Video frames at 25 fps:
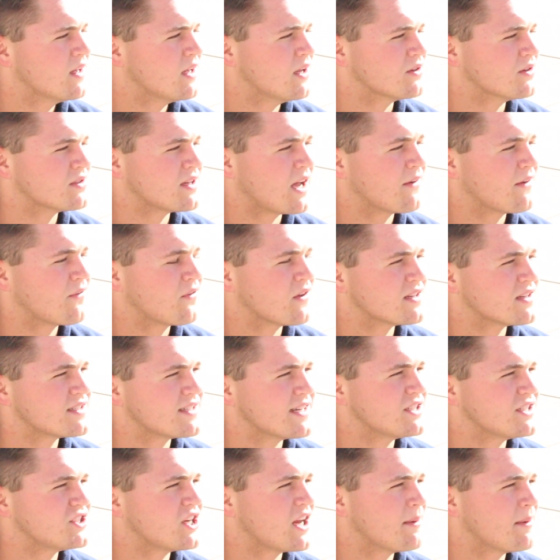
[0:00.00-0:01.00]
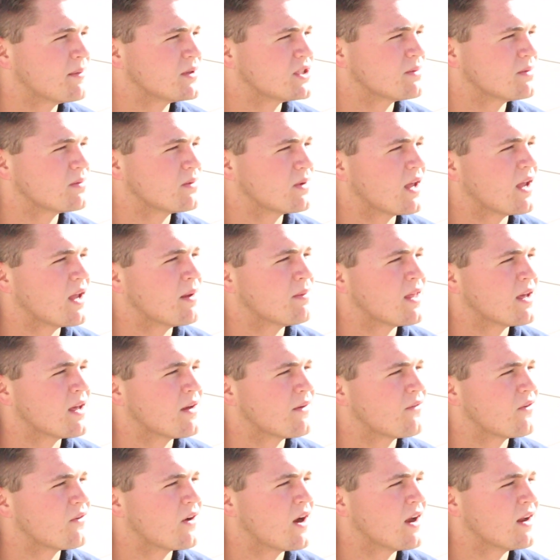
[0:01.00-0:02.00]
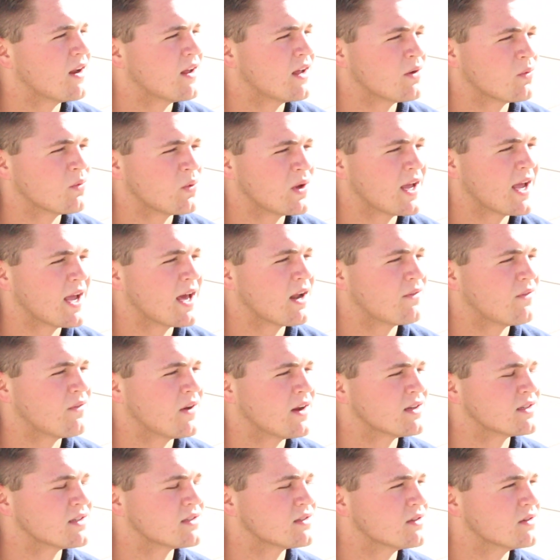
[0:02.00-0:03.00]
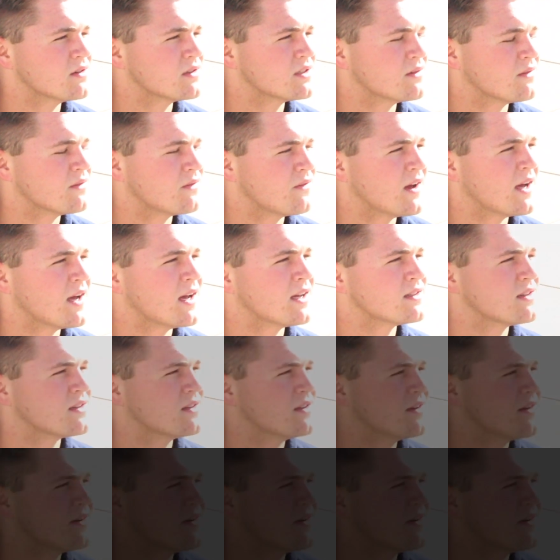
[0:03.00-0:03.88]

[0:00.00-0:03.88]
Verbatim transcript: he was out for the state championship game that Friday, and we had to find a solution fast.